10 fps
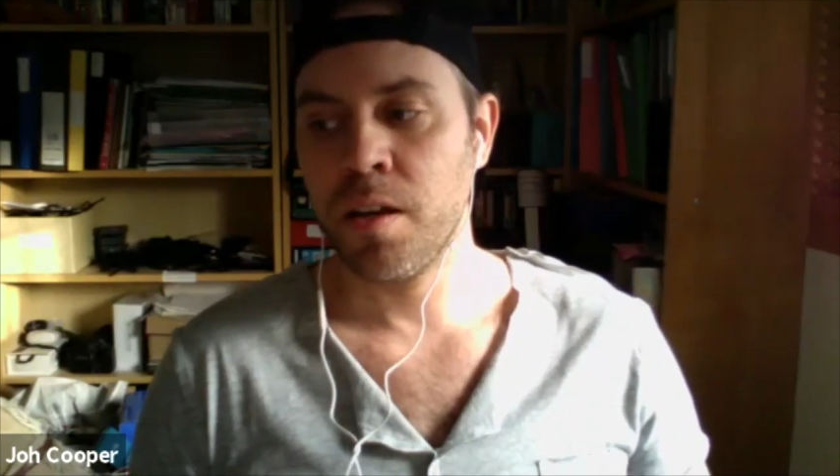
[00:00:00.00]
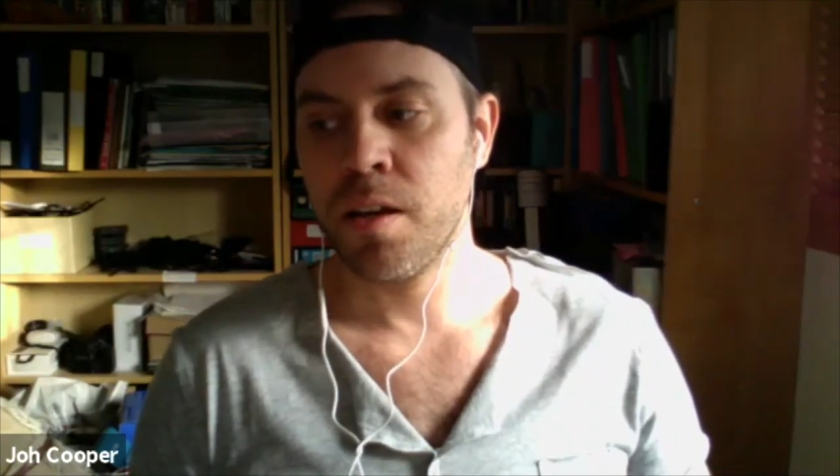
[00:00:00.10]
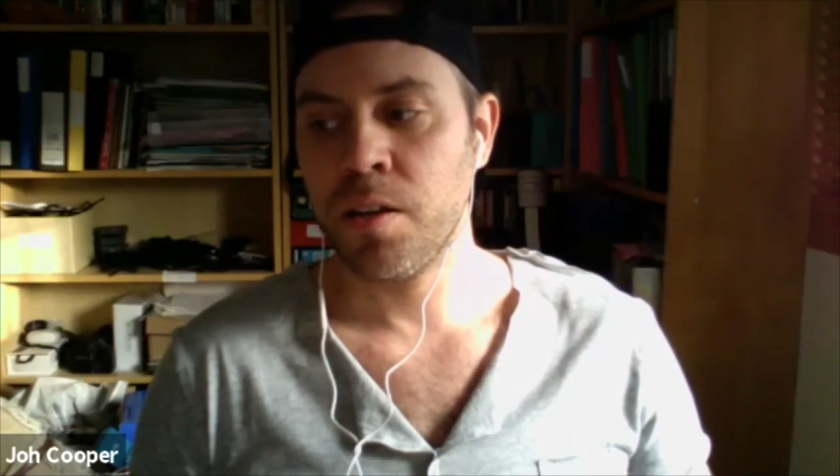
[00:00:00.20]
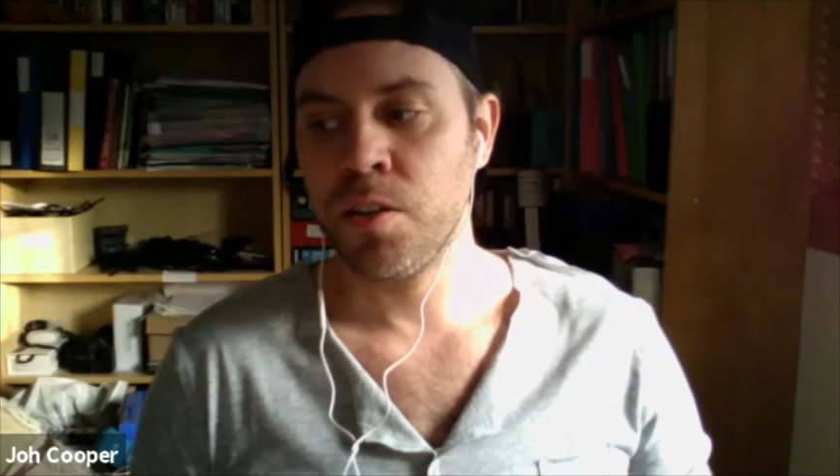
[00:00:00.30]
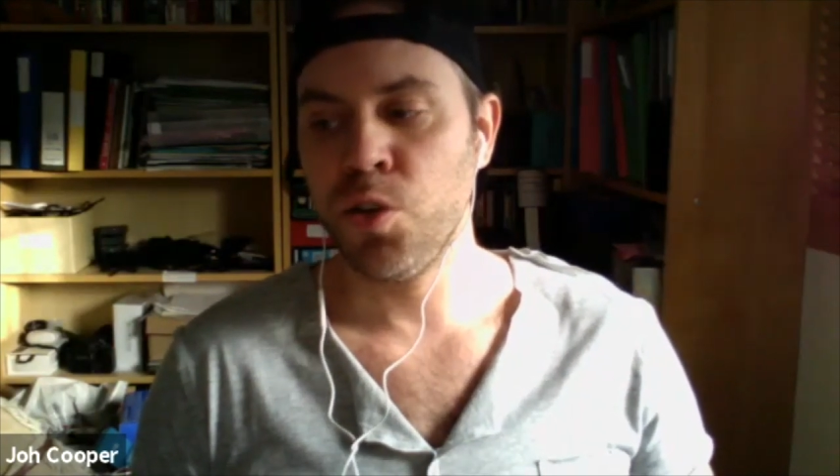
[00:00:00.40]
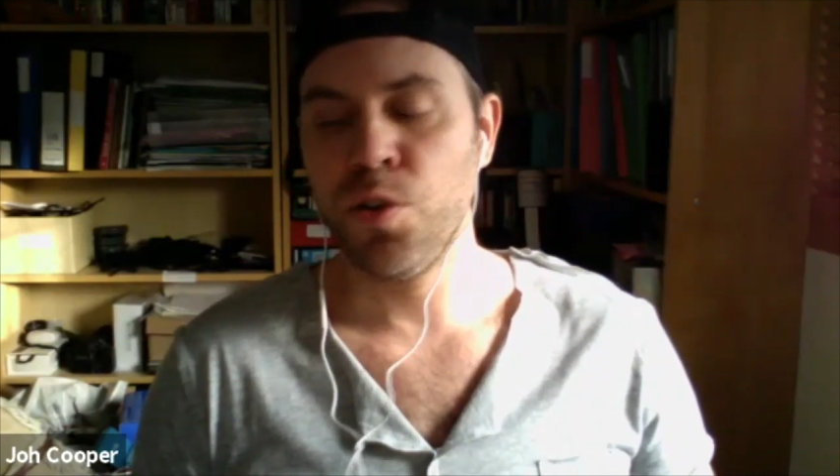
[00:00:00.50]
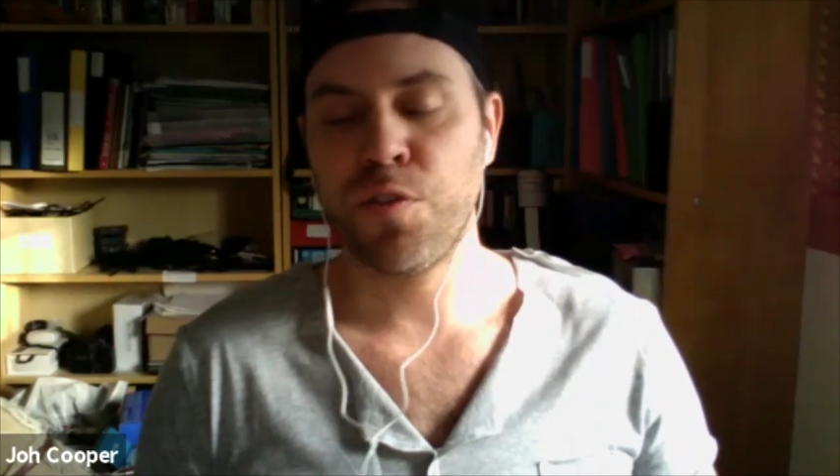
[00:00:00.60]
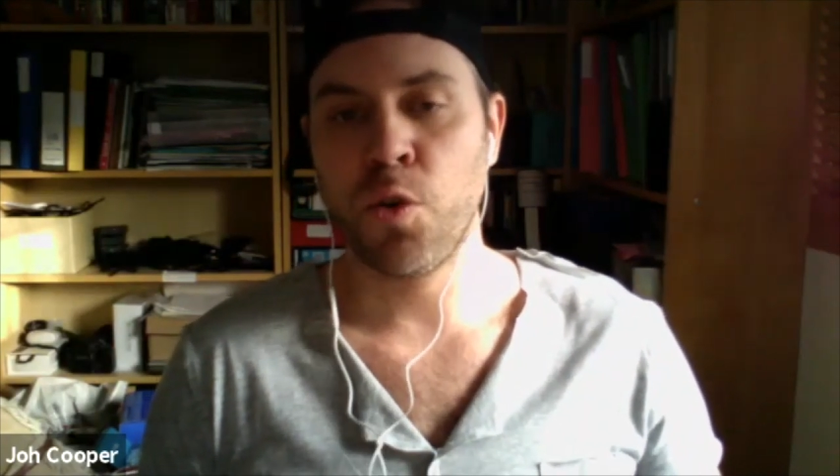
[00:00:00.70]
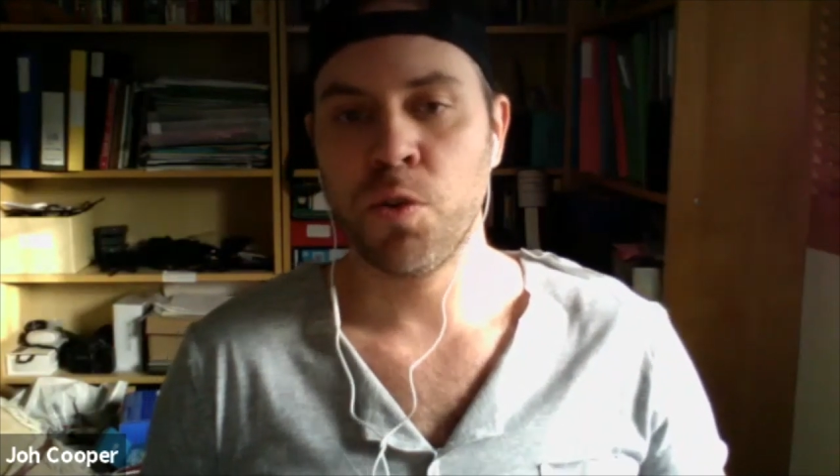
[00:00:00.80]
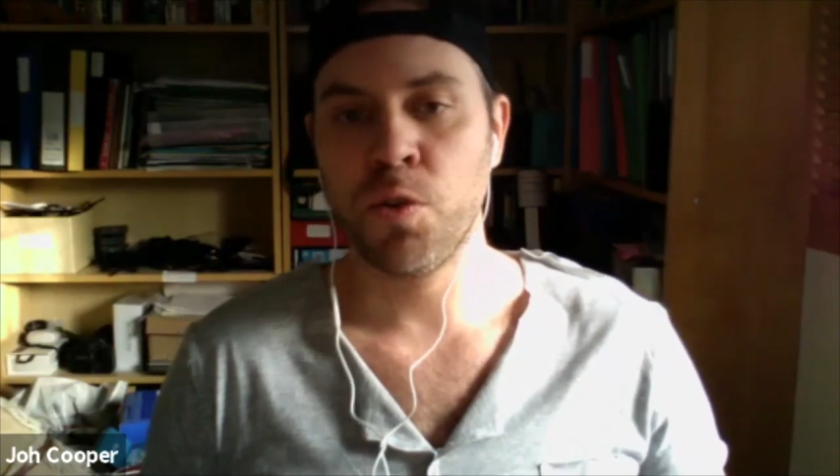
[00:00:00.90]

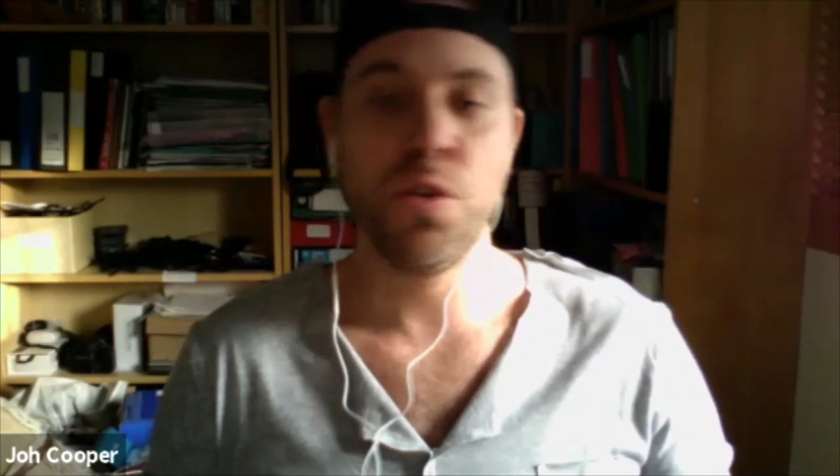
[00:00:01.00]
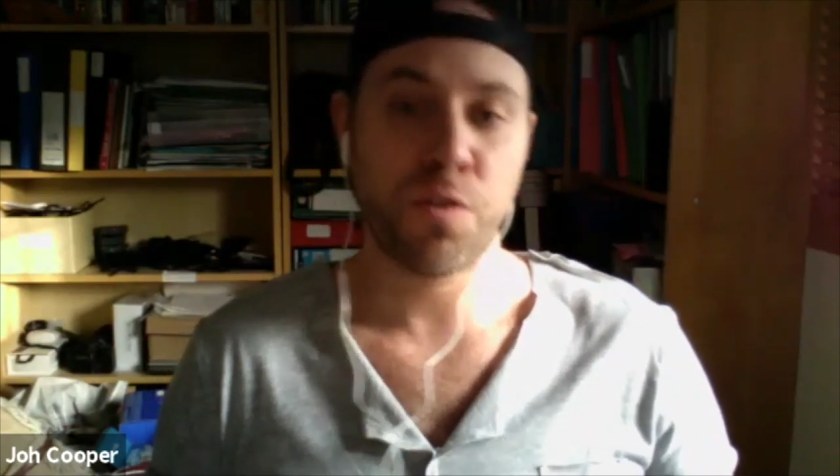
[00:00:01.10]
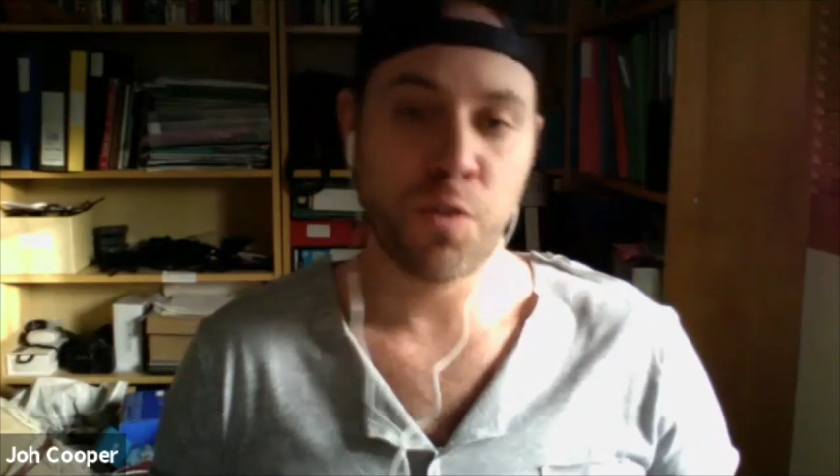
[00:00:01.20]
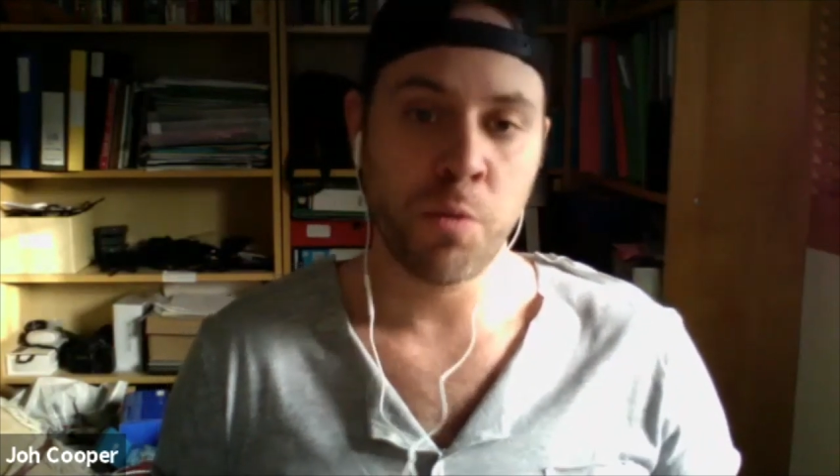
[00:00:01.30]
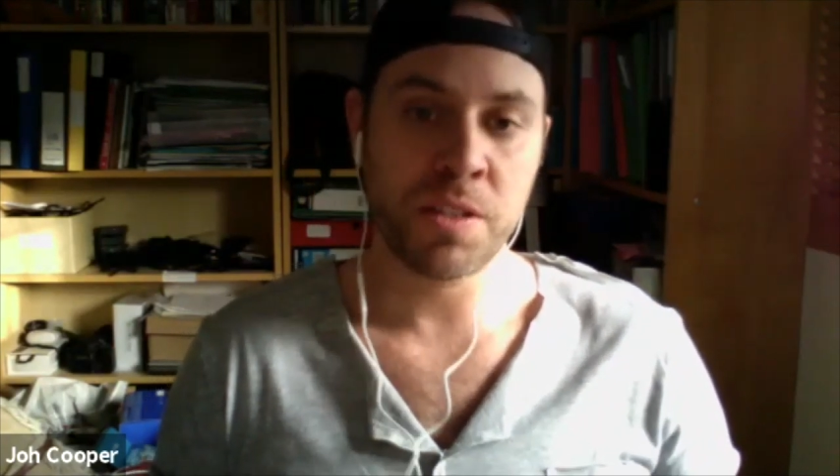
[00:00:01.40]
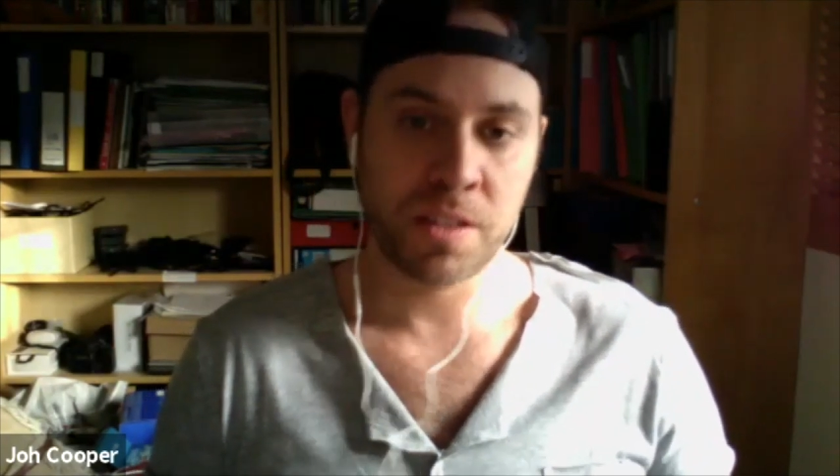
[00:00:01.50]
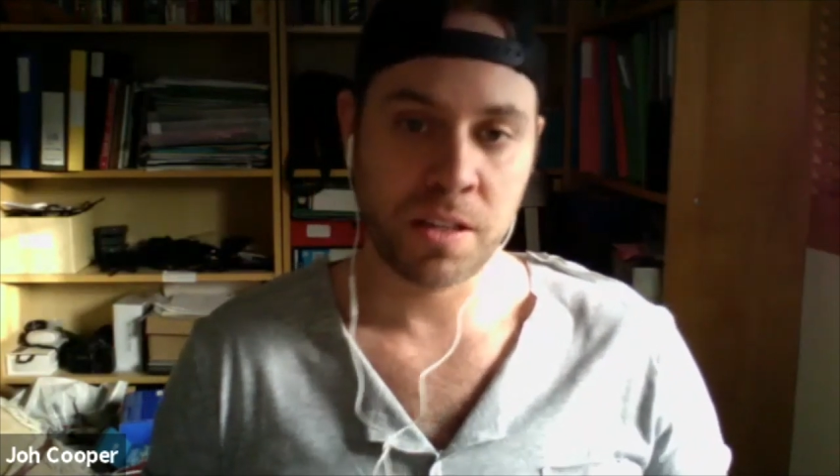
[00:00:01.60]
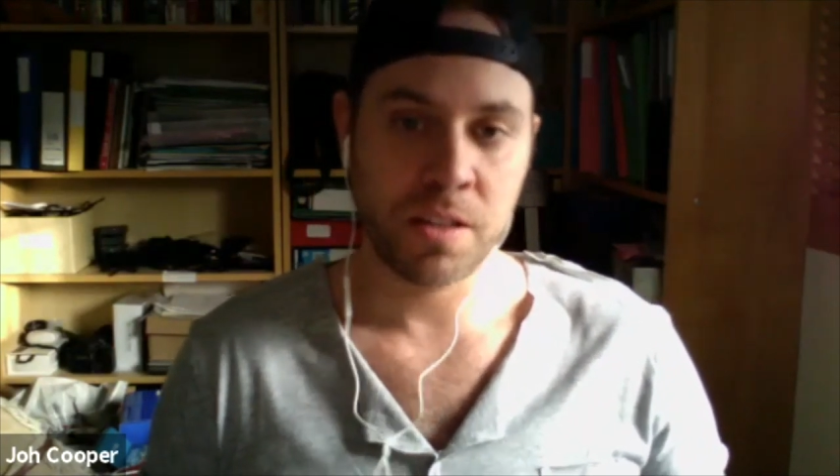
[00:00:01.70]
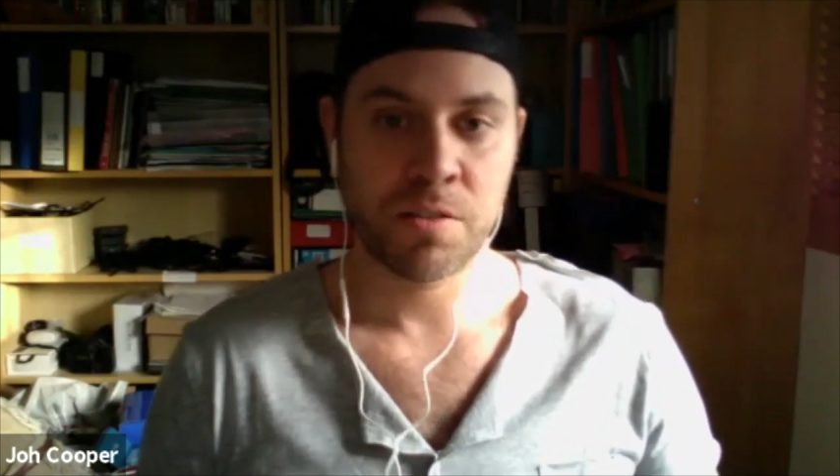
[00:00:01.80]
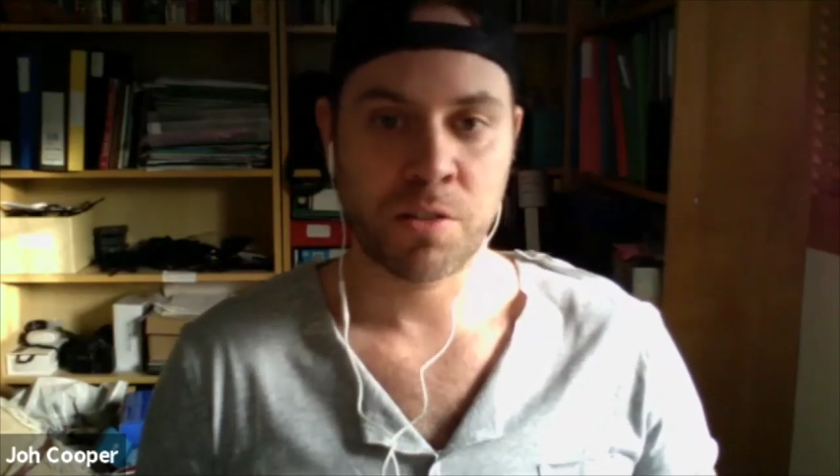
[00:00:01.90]

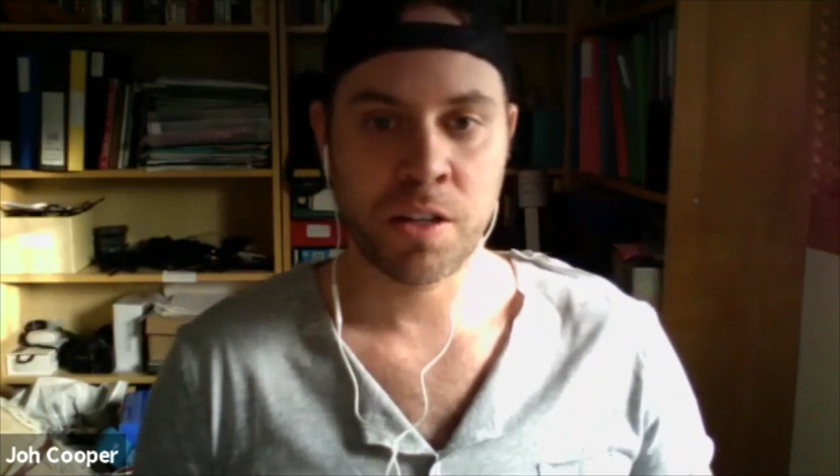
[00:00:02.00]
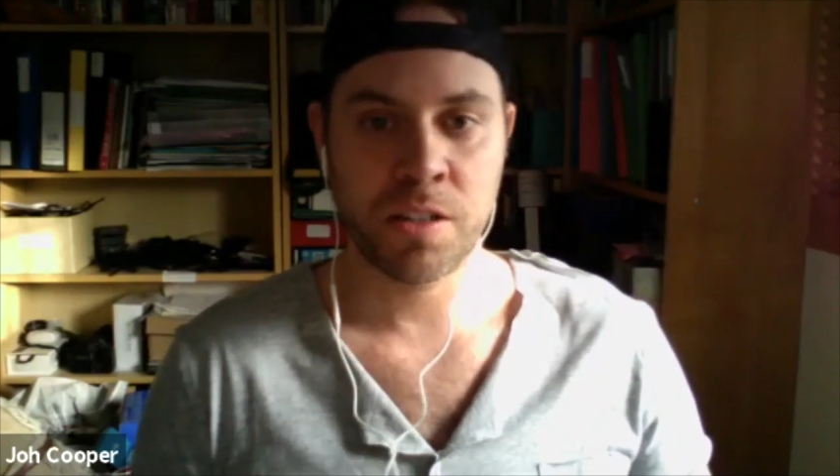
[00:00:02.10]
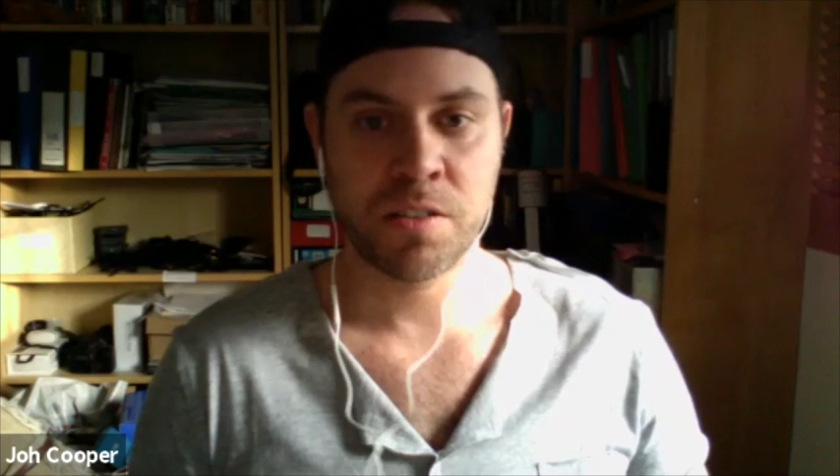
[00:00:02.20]
uniformity, right?